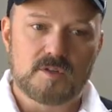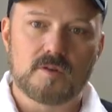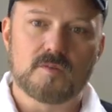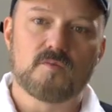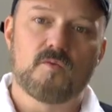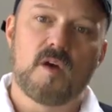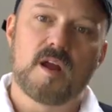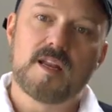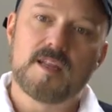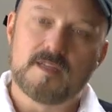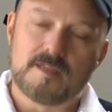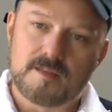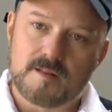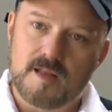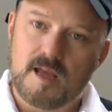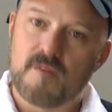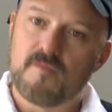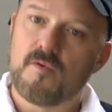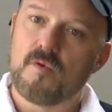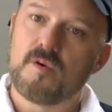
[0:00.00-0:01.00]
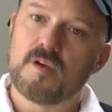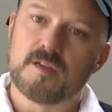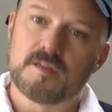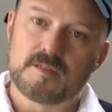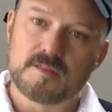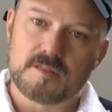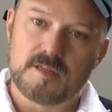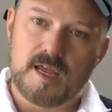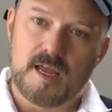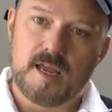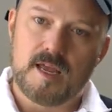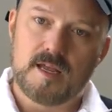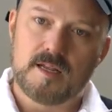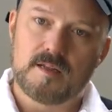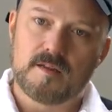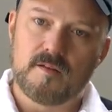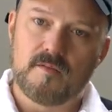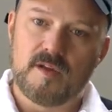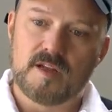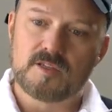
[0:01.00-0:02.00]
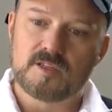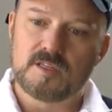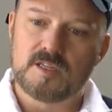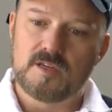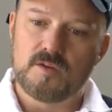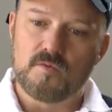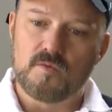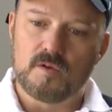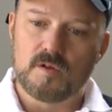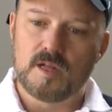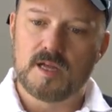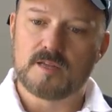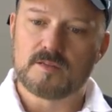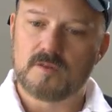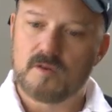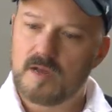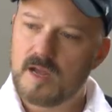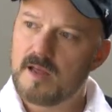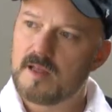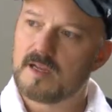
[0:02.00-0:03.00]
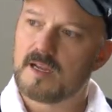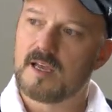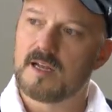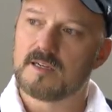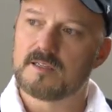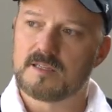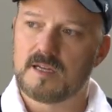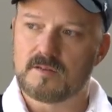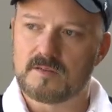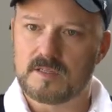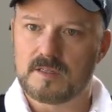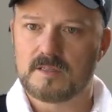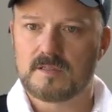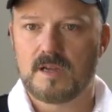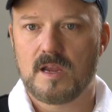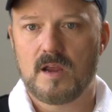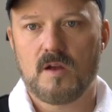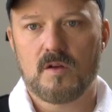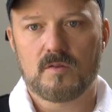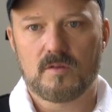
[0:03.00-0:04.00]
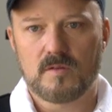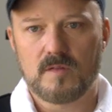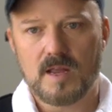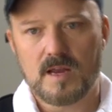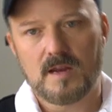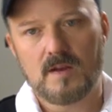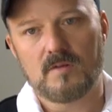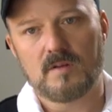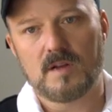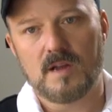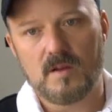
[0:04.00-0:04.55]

start writing to that voice. And eventually you realize, oh yeah, it kind of sounds like this character and that character